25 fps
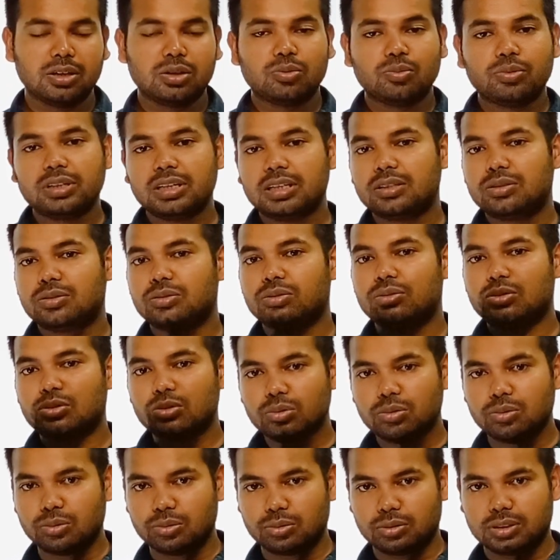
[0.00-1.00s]
We need to
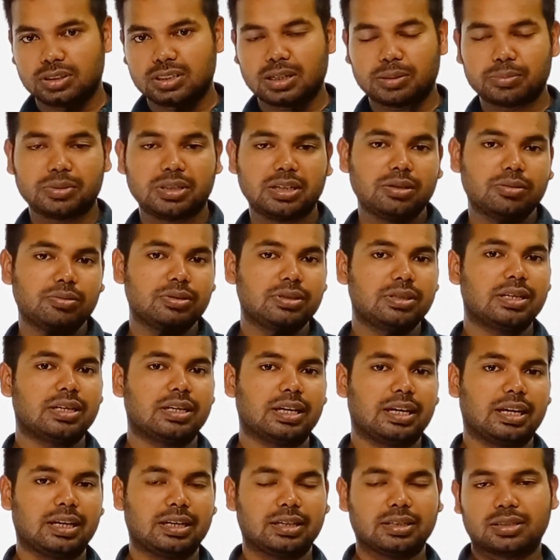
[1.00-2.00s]
do something with
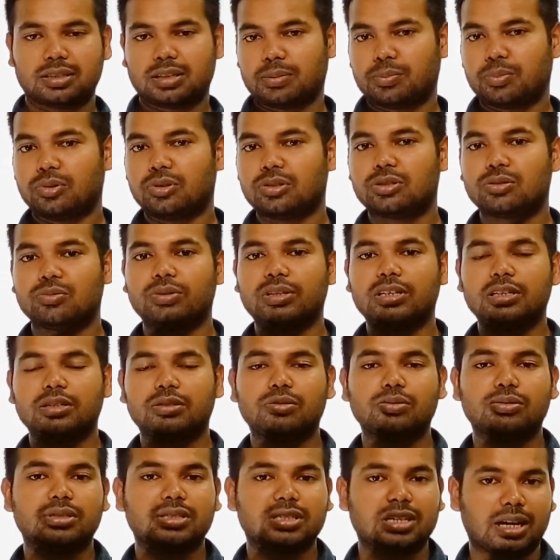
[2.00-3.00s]
the age. Suppose we
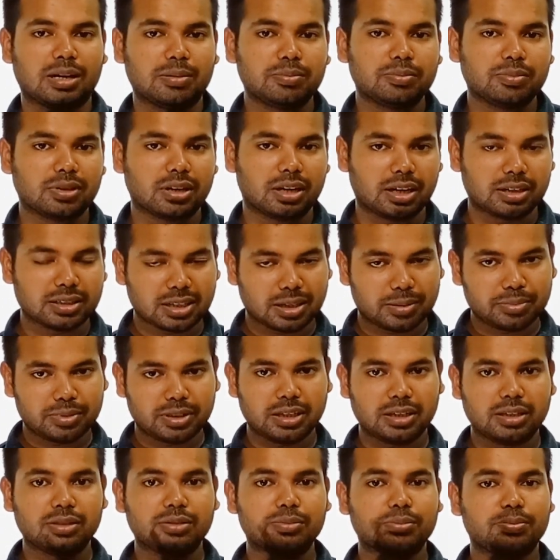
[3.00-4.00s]
need to sum
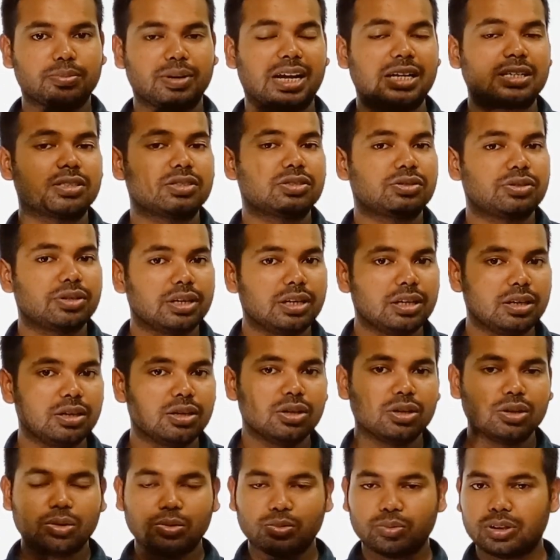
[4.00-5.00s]
something plus 3
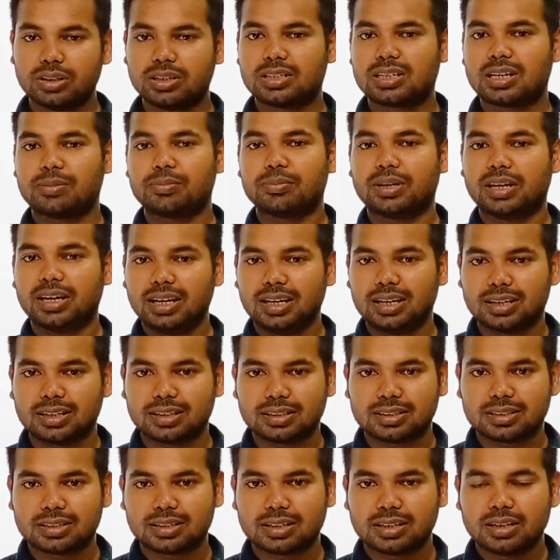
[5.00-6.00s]
with some
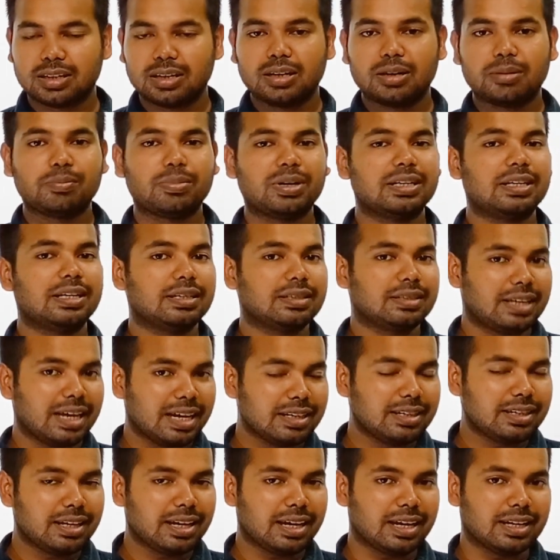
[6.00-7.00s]
age, but
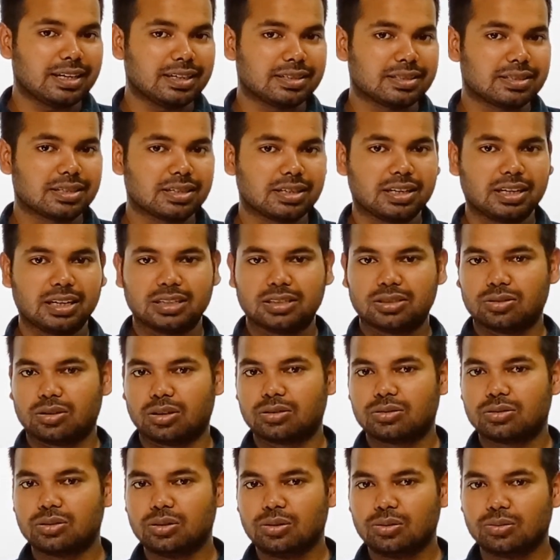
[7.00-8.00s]
that age is
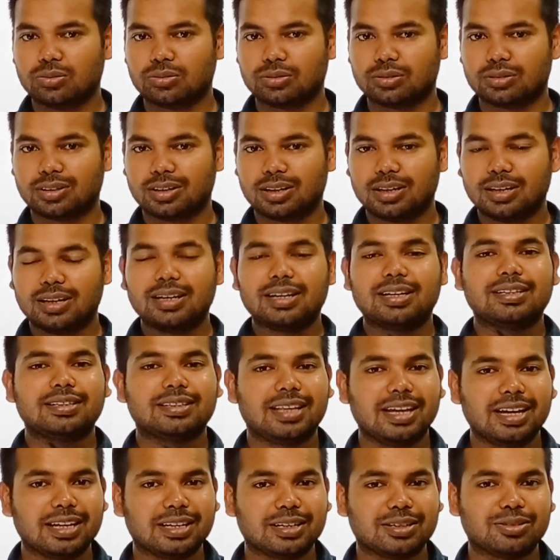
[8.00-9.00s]
not known.
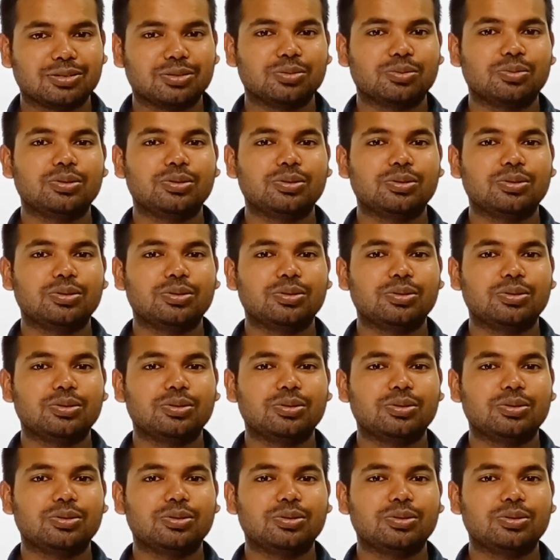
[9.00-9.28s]
Then